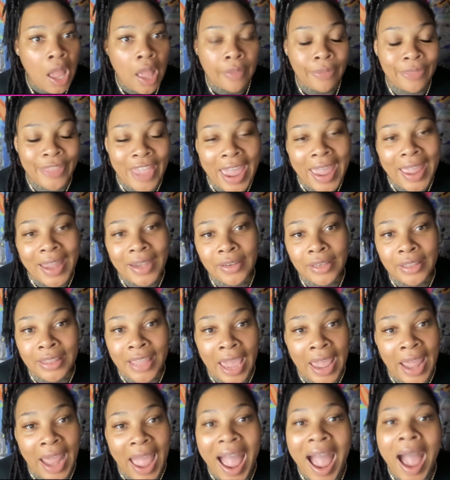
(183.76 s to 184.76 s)
that
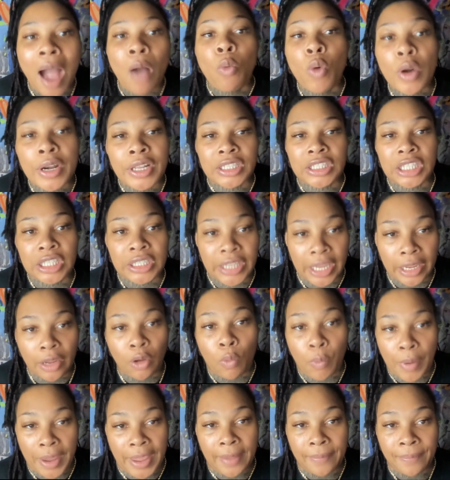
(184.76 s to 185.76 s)
I wanted to deal
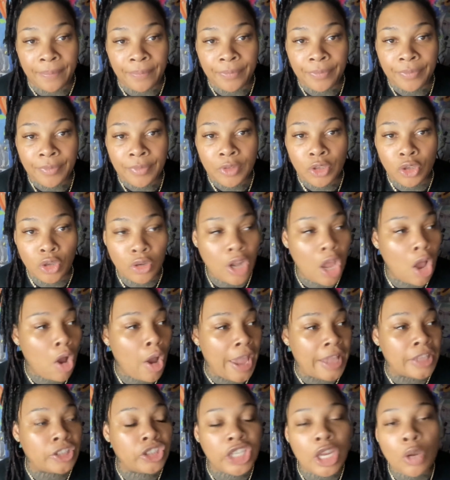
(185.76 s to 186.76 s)
with. You know,
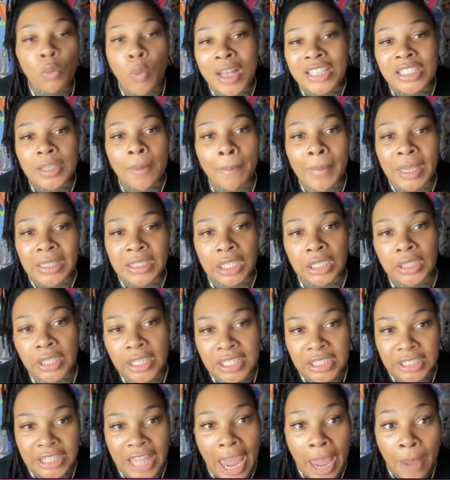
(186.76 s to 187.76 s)
and she wasn't mentally
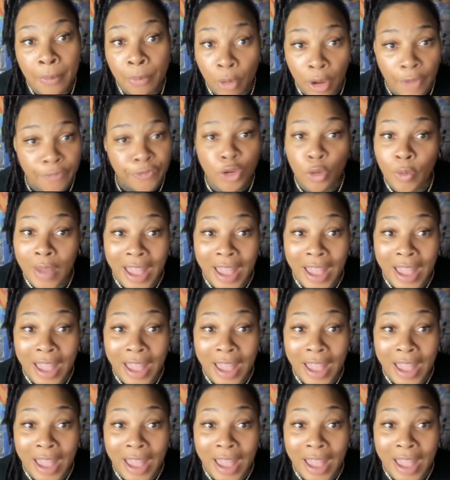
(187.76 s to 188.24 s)
stable, if you